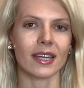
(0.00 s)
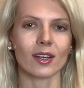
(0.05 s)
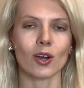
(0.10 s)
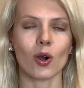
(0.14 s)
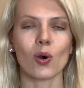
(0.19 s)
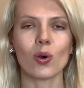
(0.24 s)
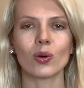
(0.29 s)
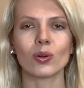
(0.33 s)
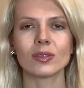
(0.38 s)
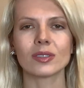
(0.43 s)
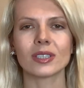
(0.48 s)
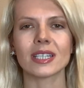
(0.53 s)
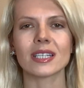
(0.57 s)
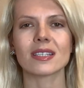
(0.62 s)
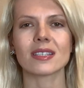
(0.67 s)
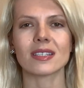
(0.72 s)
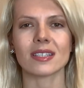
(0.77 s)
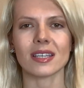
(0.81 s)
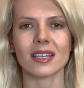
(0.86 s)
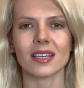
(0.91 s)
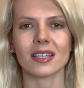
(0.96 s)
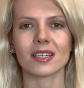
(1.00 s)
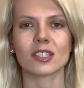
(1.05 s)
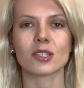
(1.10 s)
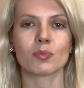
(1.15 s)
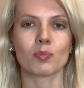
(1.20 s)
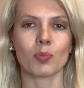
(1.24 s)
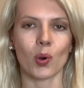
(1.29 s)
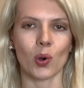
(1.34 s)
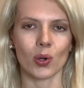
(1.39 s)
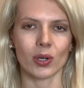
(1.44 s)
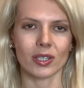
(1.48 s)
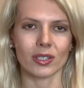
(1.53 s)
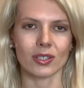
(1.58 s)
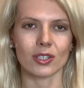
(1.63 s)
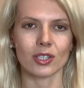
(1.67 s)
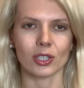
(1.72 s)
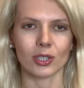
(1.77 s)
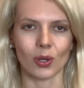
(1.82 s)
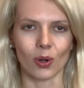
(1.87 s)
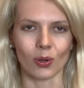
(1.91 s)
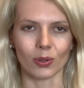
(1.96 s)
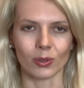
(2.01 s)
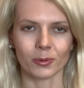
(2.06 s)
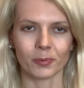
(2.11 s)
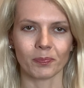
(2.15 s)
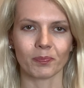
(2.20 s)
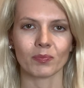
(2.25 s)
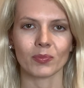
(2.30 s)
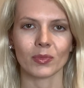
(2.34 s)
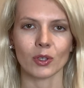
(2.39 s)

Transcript: and only 6 points long.